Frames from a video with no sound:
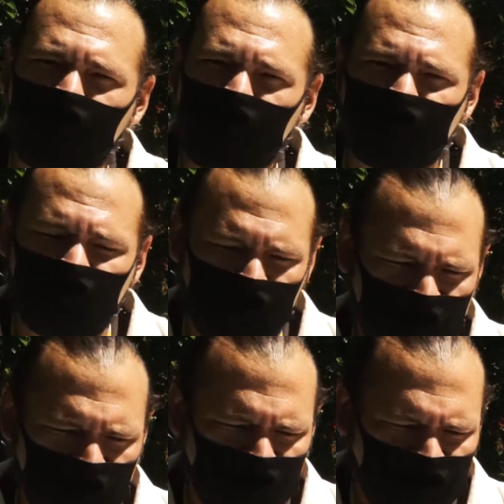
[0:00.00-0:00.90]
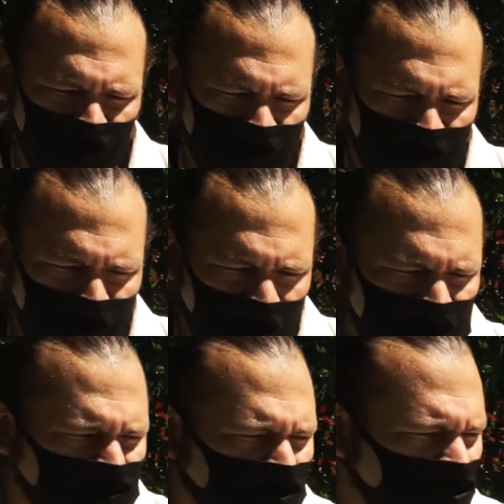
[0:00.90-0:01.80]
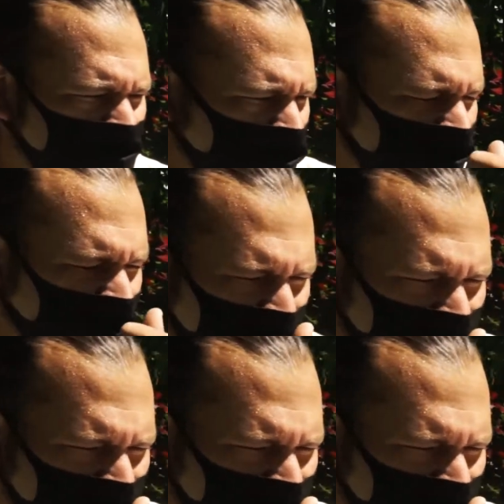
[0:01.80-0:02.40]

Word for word: And so she took that soil and she began to